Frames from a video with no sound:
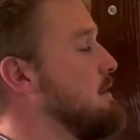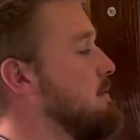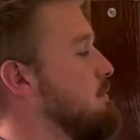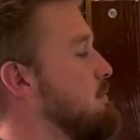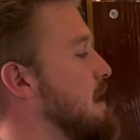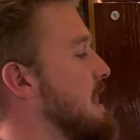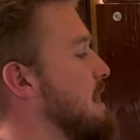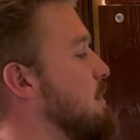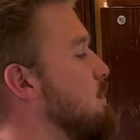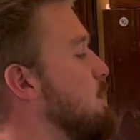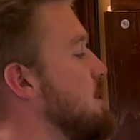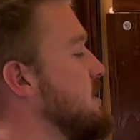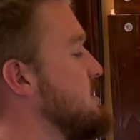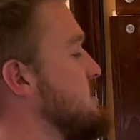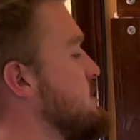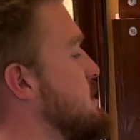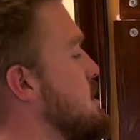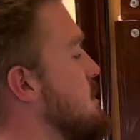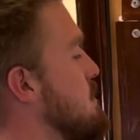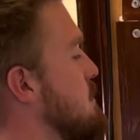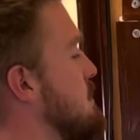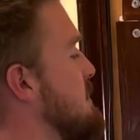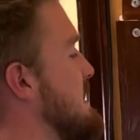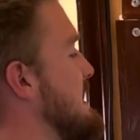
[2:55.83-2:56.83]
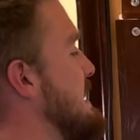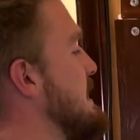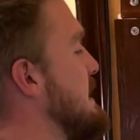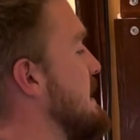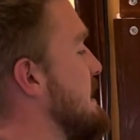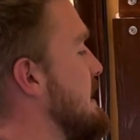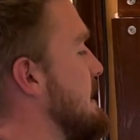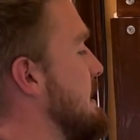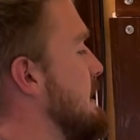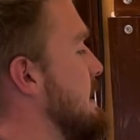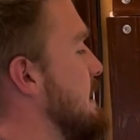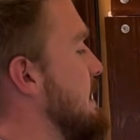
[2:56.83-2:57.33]
Brandon, which do you think
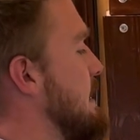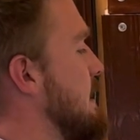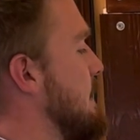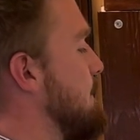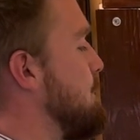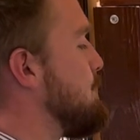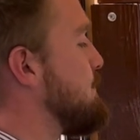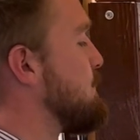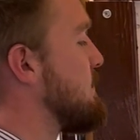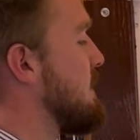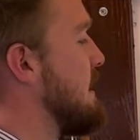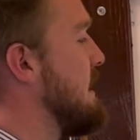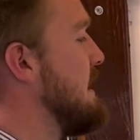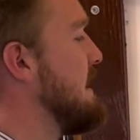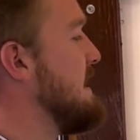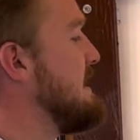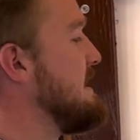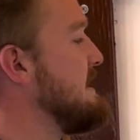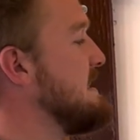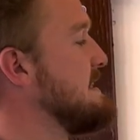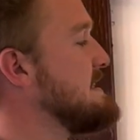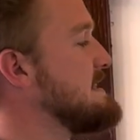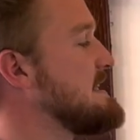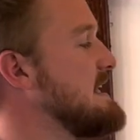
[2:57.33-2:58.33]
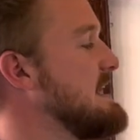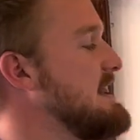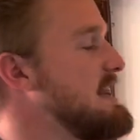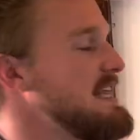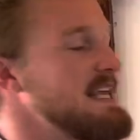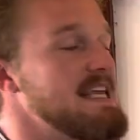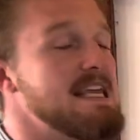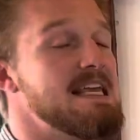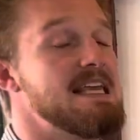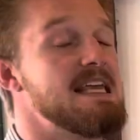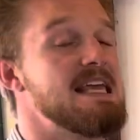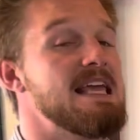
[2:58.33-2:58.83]
is
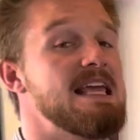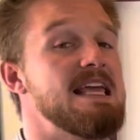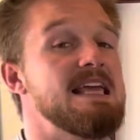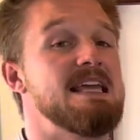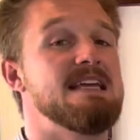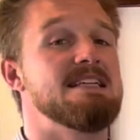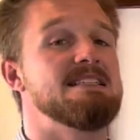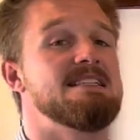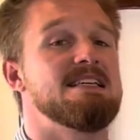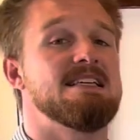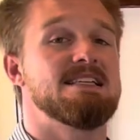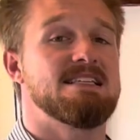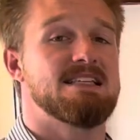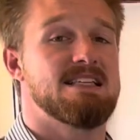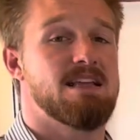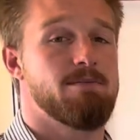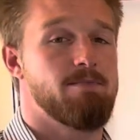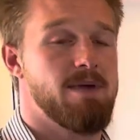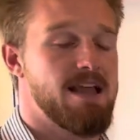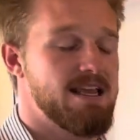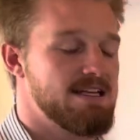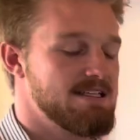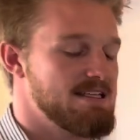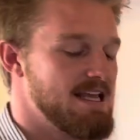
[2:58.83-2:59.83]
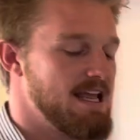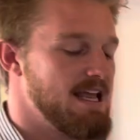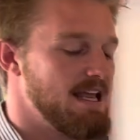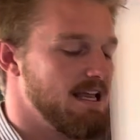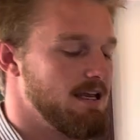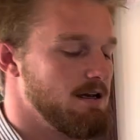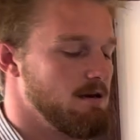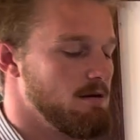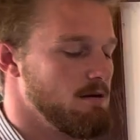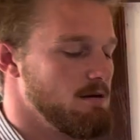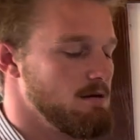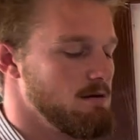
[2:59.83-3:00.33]
the easiest to
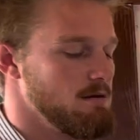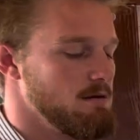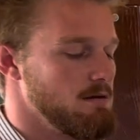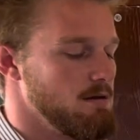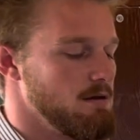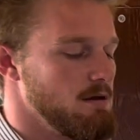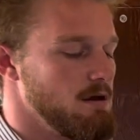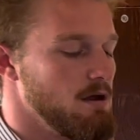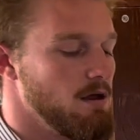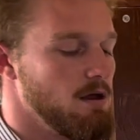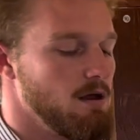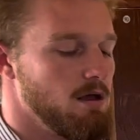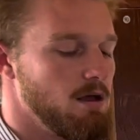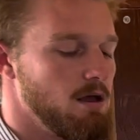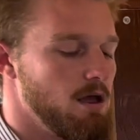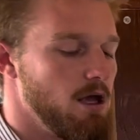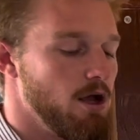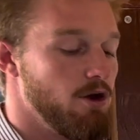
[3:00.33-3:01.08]
maintain a